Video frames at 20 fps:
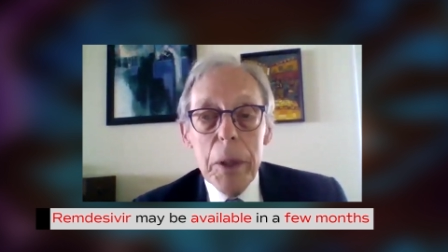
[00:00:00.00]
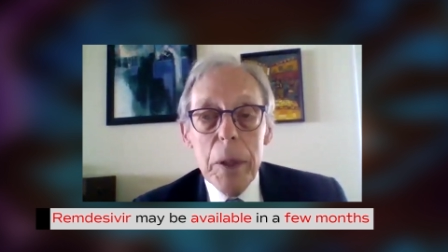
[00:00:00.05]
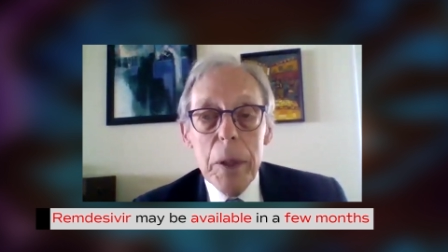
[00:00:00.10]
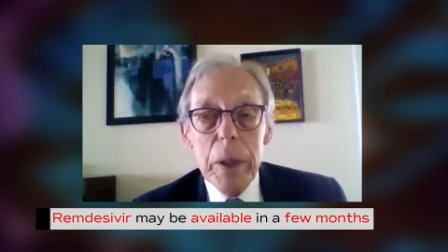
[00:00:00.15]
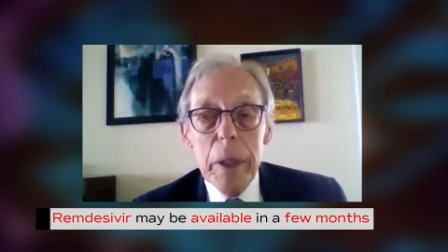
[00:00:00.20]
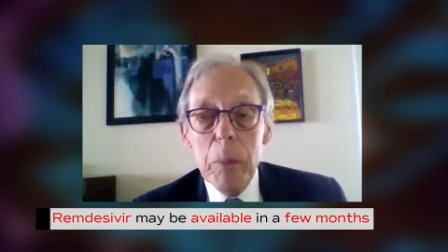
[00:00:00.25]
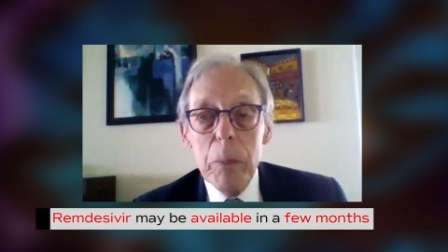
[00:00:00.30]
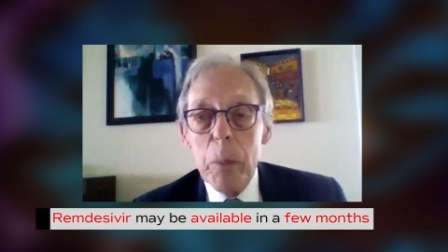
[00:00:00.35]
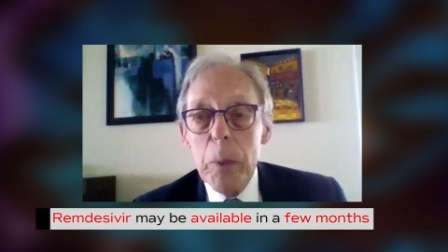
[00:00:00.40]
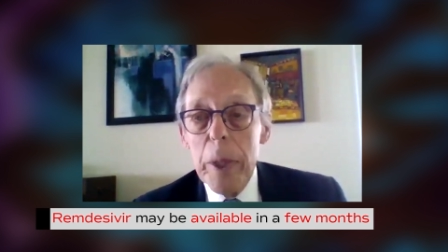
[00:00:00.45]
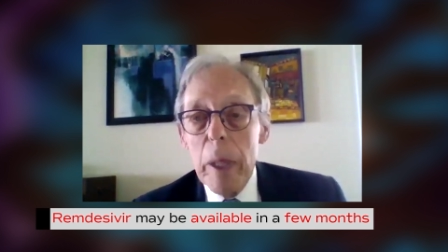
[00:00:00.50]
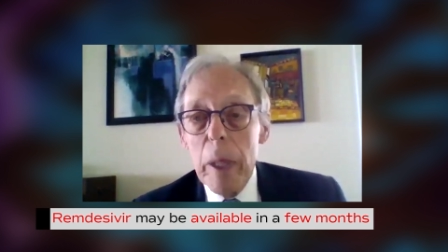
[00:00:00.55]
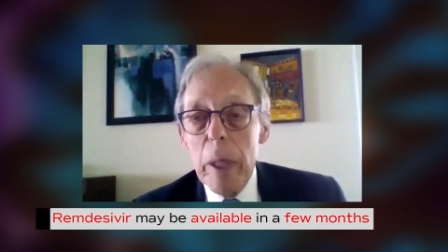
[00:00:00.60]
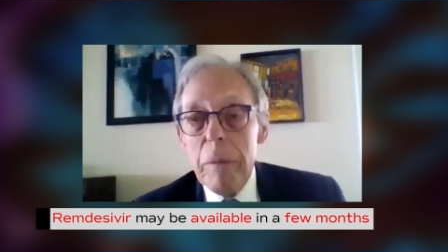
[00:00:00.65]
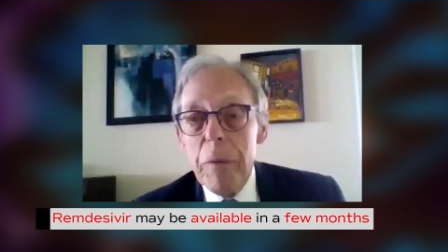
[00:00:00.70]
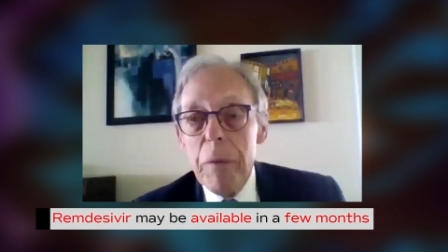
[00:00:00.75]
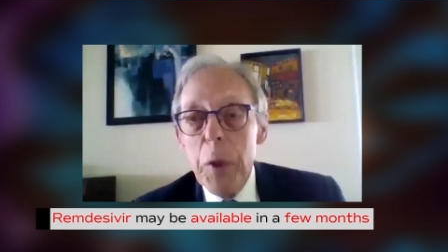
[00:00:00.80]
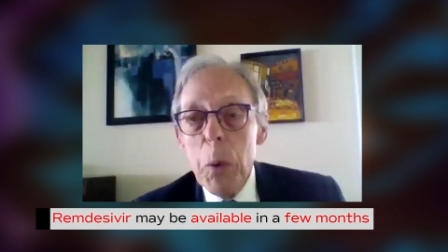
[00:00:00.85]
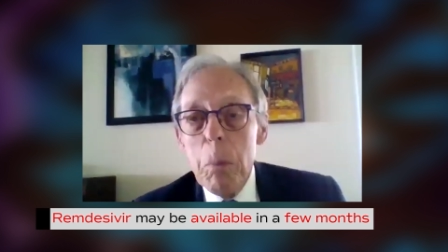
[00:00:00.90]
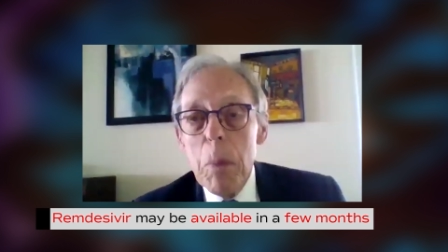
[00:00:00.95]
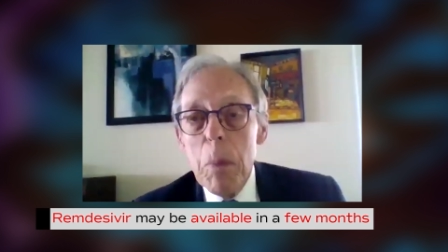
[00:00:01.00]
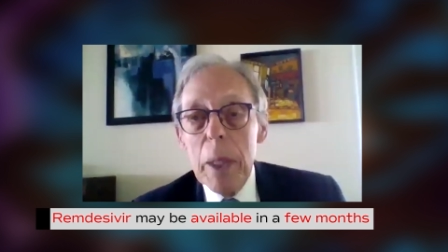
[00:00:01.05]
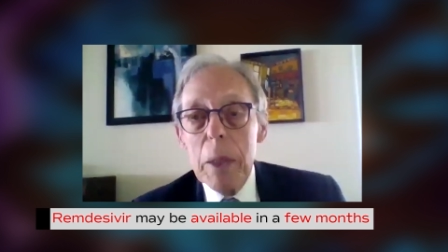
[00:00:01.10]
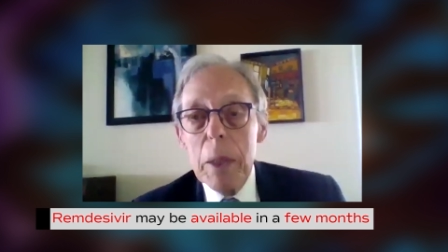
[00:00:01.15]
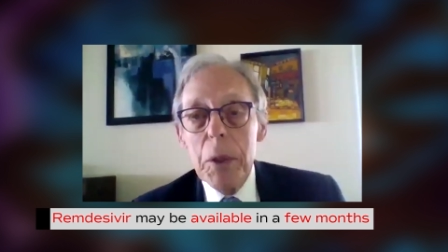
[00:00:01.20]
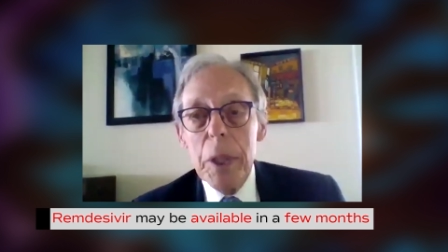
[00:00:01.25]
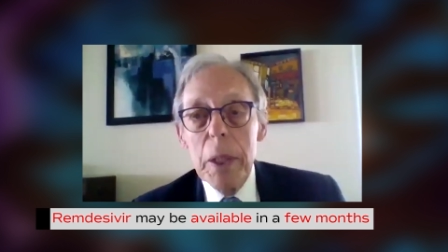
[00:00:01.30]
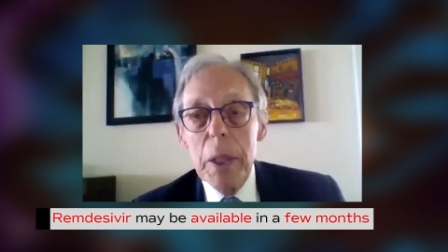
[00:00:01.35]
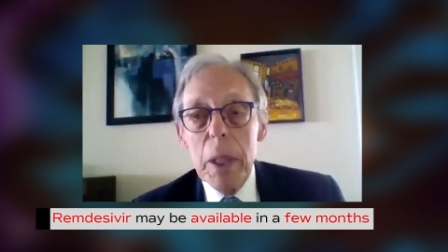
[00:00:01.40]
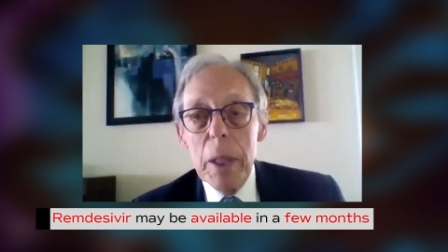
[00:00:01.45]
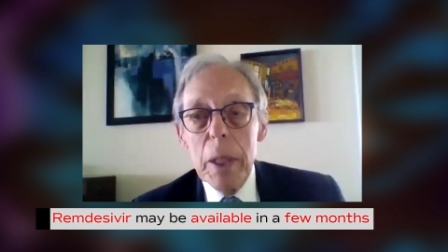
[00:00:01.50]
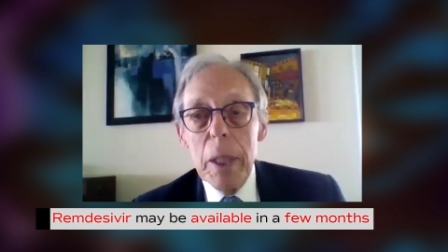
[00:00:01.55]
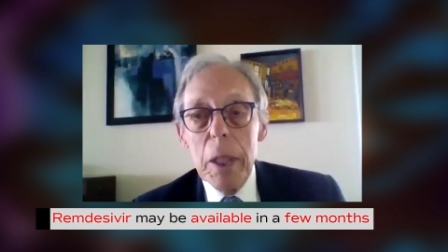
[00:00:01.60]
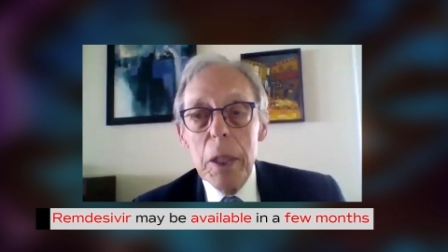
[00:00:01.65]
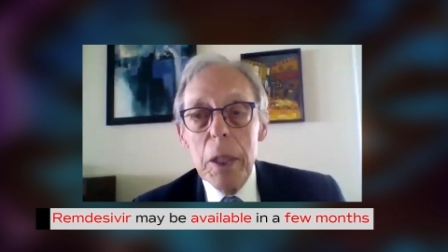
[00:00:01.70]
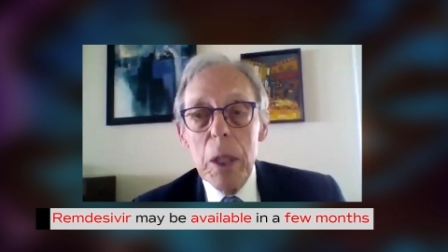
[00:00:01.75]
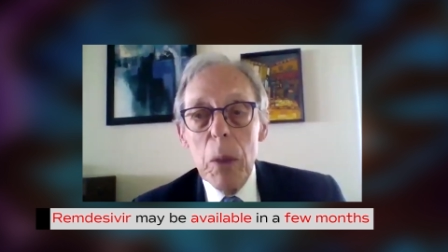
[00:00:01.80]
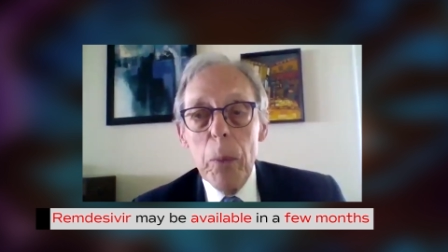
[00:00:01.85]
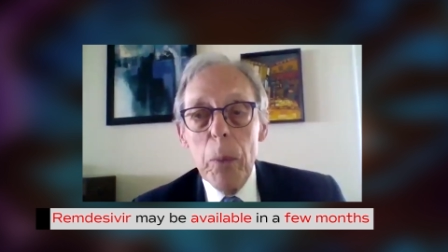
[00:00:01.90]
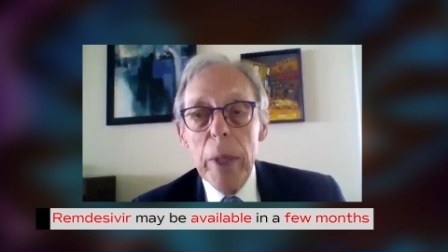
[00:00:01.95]
just a few months into
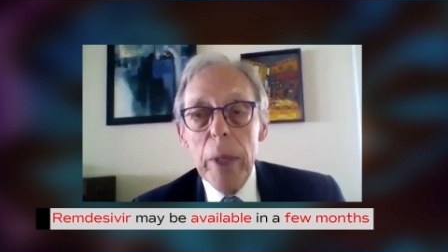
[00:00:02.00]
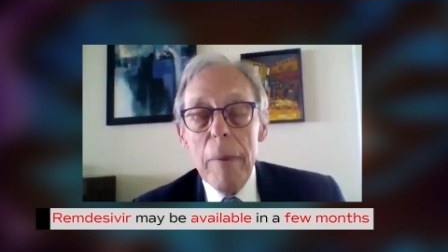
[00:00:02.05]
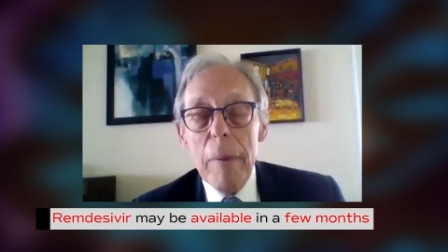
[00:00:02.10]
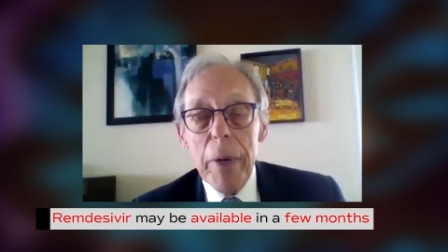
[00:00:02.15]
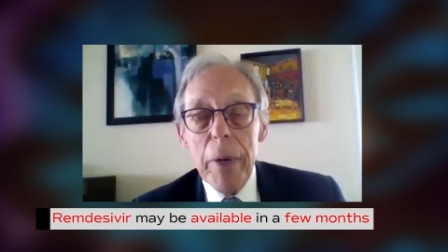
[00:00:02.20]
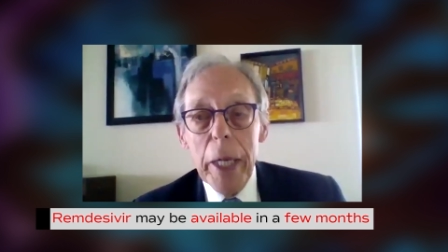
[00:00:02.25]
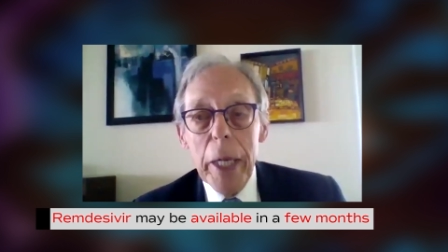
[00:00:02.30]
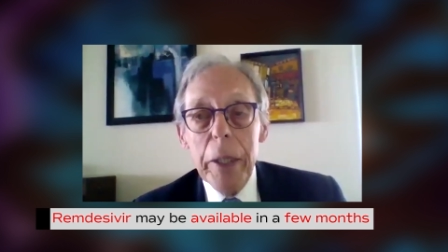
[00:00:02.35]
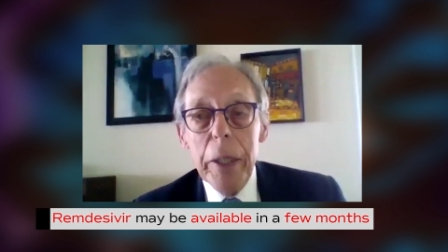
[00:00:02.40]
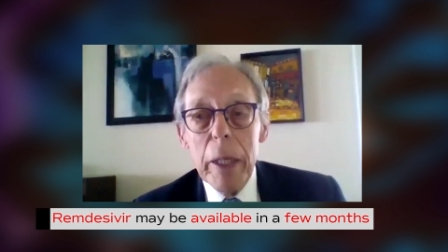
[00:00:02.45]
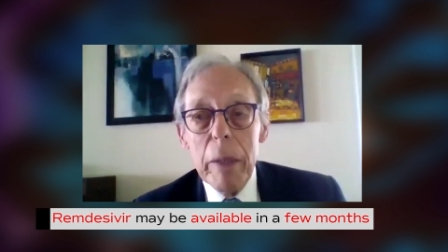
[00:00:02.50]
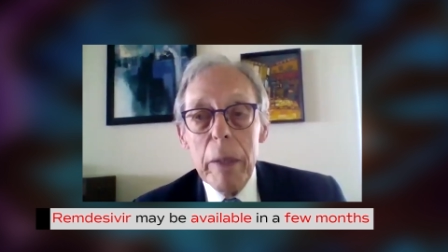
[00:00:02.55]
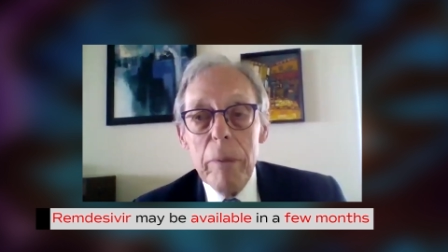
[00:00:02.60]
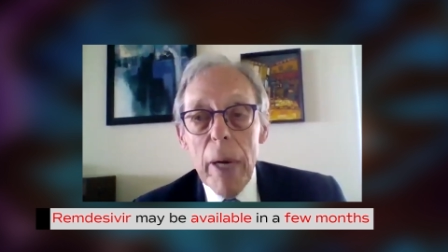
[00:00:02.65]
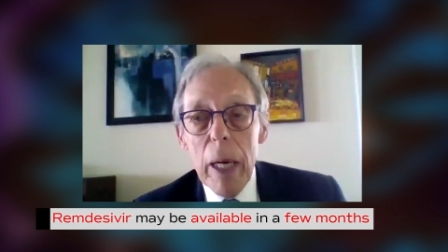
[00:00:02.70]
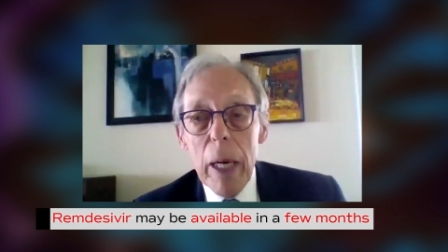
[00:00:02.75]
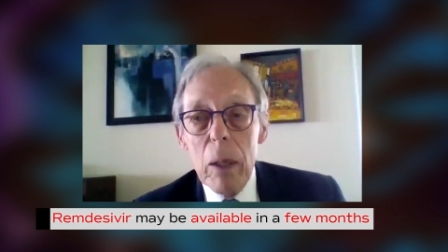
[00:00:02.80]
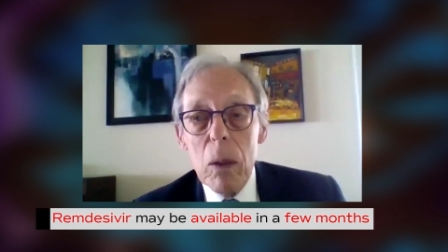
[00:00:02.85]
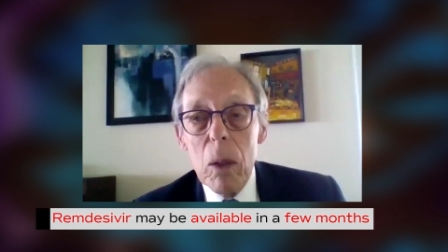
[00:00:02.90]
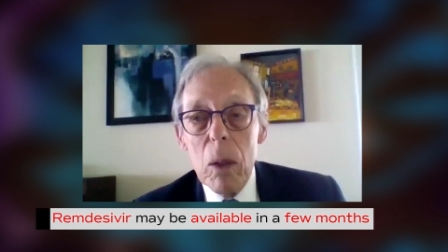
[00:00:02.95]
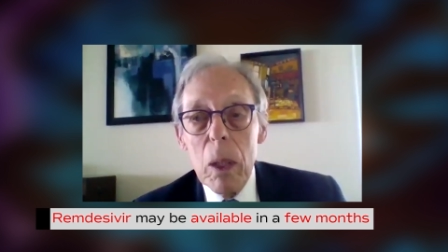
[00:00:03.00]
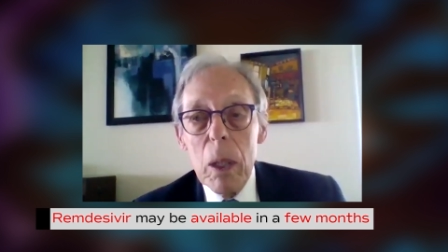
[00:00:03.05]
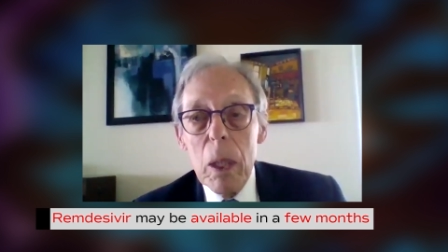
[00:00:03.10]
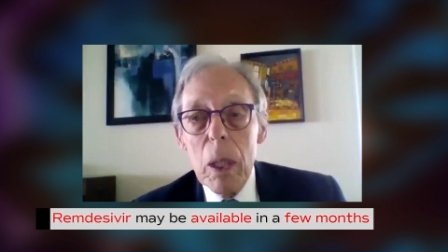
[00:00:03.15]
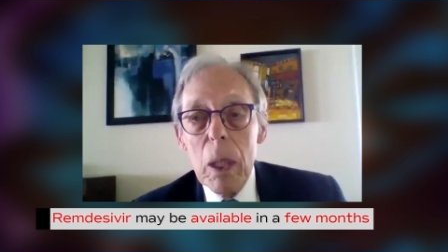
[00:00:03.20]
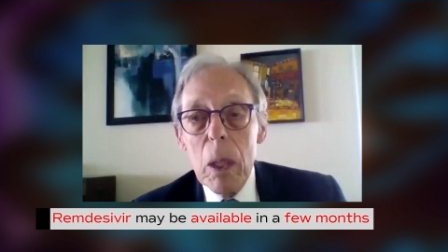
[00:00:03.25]
this, and we have an antiviral,